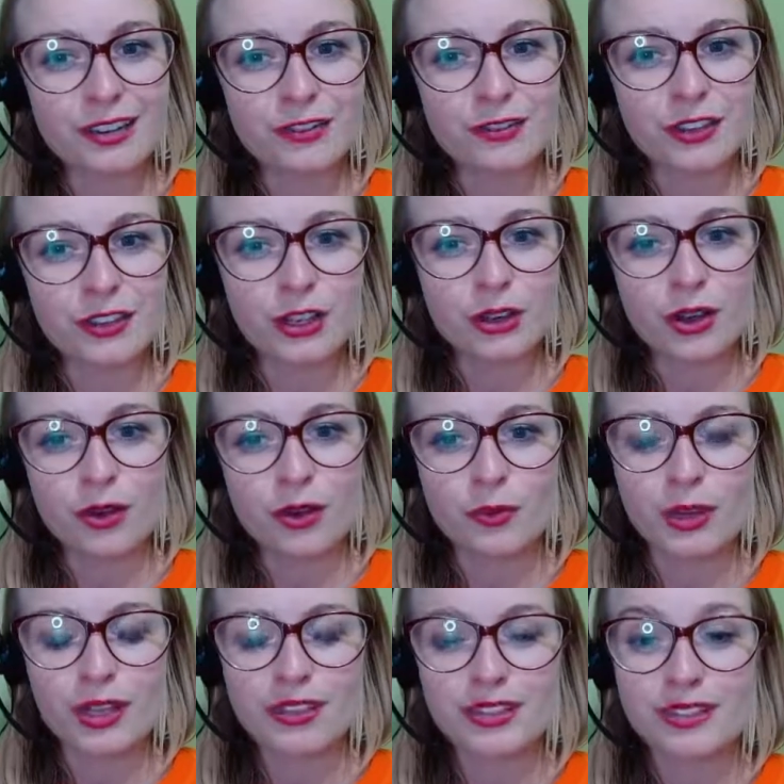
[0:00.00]
video
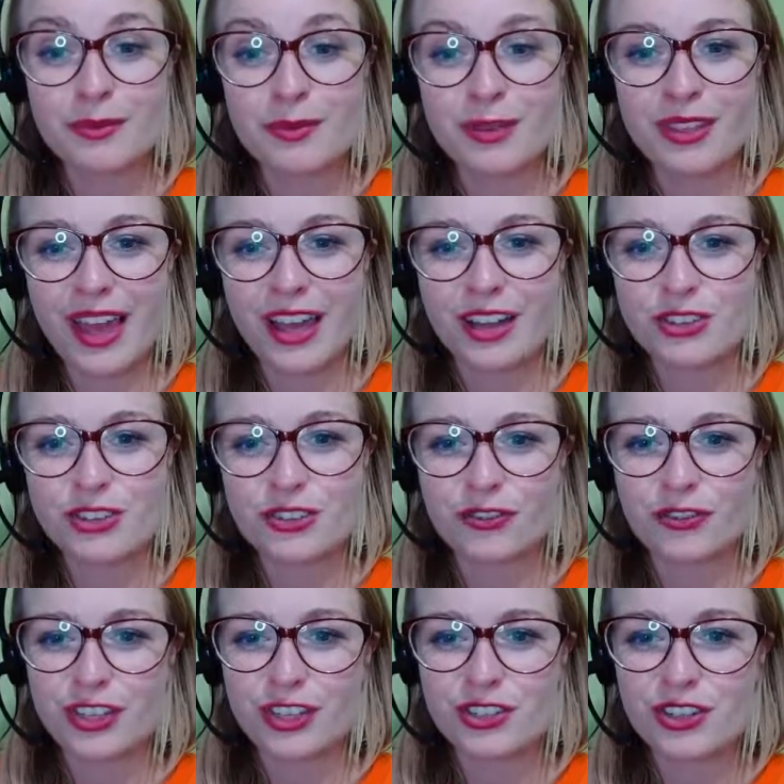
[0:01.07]
with some of the extra
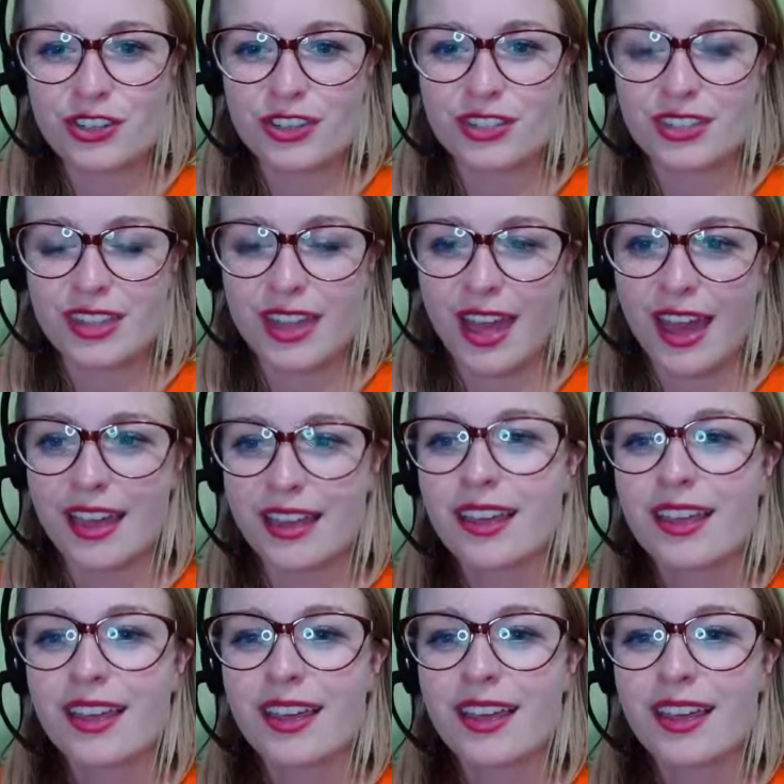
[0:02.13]
features that